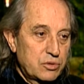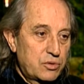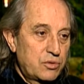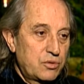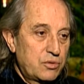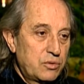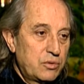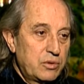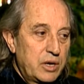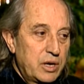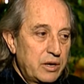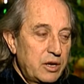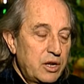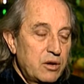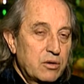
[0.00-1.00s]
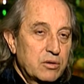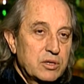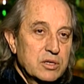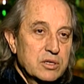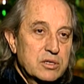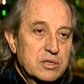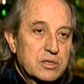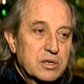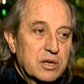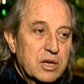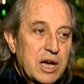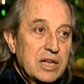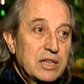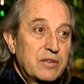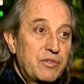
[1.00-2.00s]
to any audience
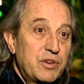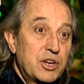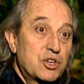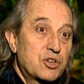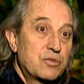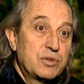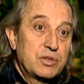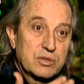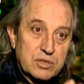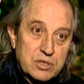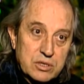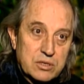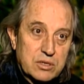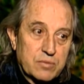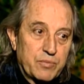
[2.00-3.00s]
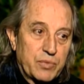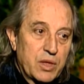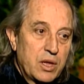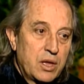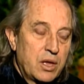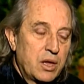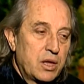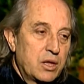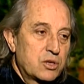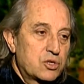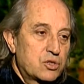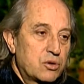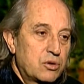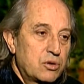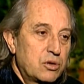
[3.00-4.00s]
high definition video system.
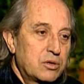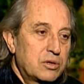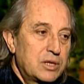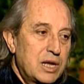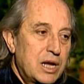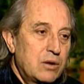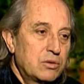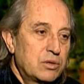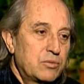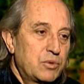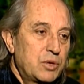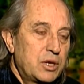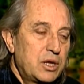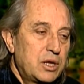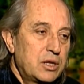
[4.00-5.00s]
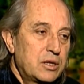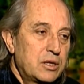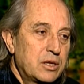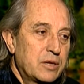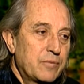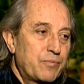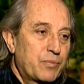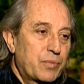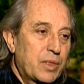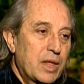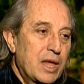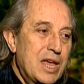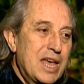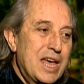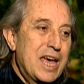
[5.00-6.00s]
So no doubt that we need
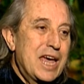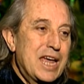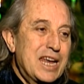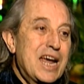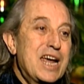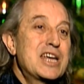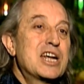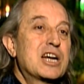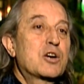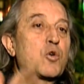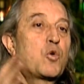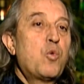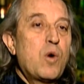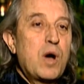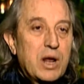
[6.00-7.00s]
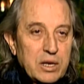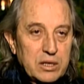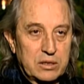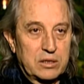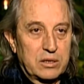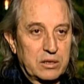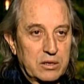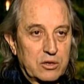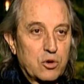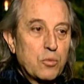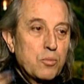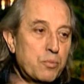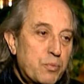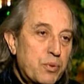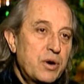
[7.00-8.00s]
an higher quality
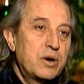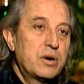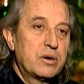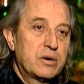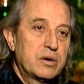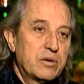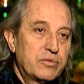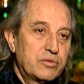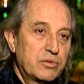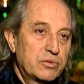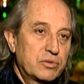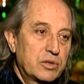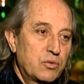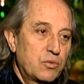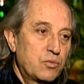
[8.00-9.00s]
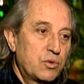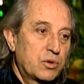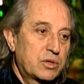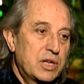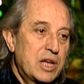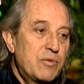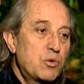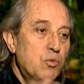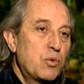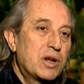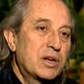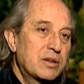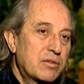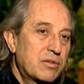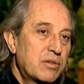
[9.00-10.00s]
compared to what
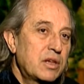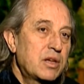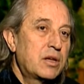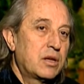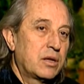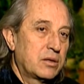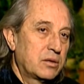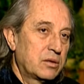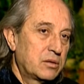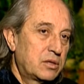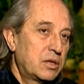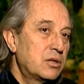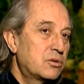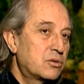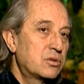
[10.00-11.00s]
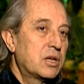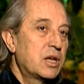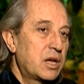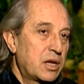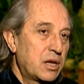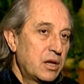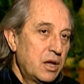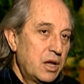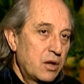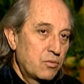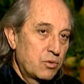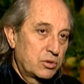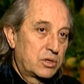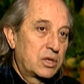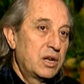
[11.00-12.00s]
everyone thinking till today,
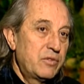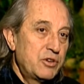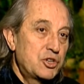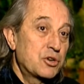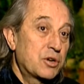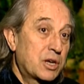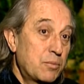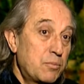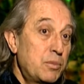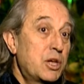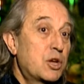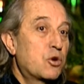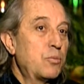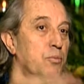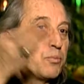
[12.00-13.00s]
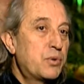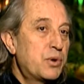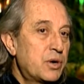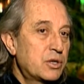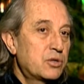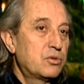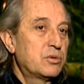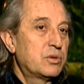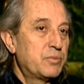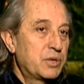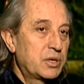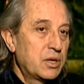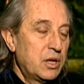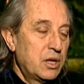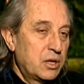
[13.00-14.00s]
what television can be compared to
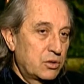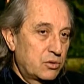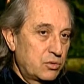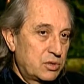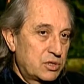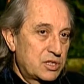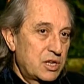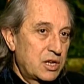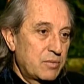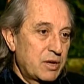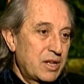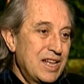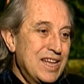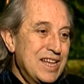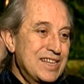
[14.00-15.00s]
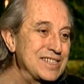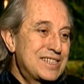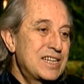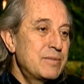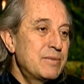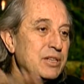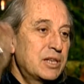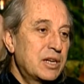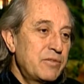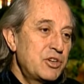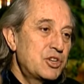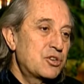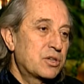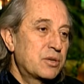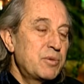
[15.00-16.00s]
the cinema. Cinema and
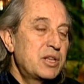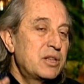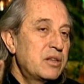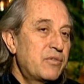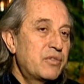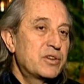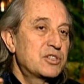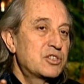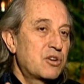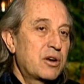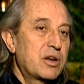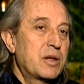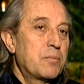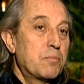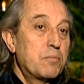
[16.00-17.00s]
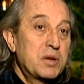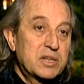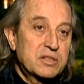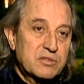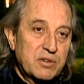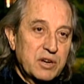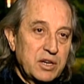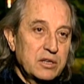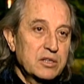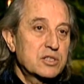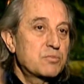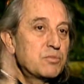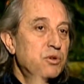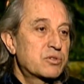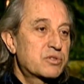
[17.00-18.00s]
television, the main difference is only big screen,
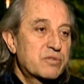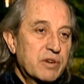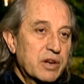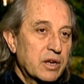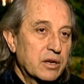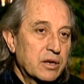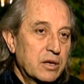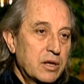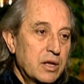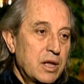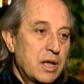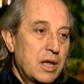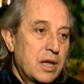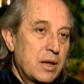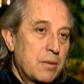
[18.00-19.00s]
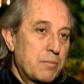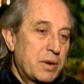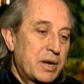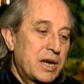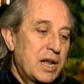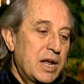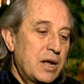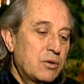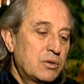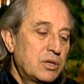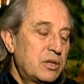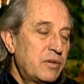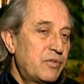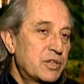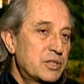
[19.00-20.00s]
small screen. But now
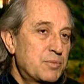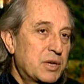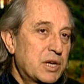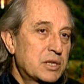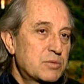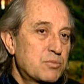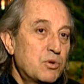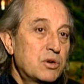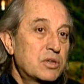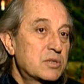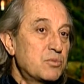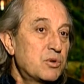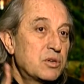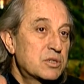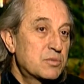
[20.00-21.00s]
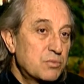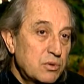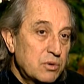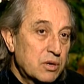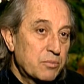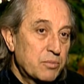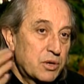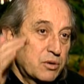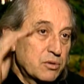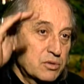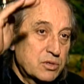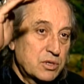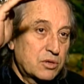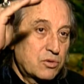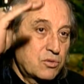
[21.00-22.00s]
the difference becomes smaller, smaller, smaller
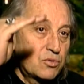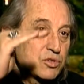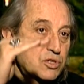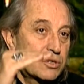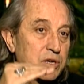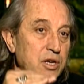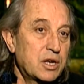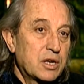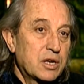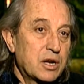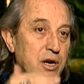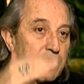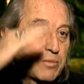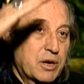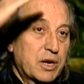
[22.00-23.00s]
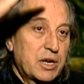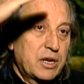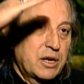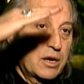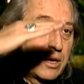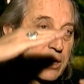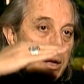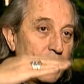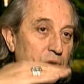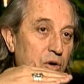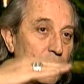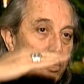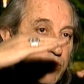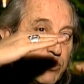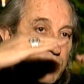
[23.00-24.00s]
because the two screens are getting
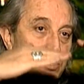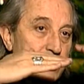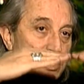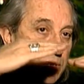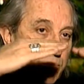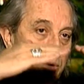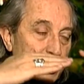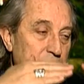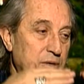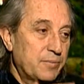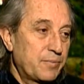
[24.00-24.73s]
almost similar.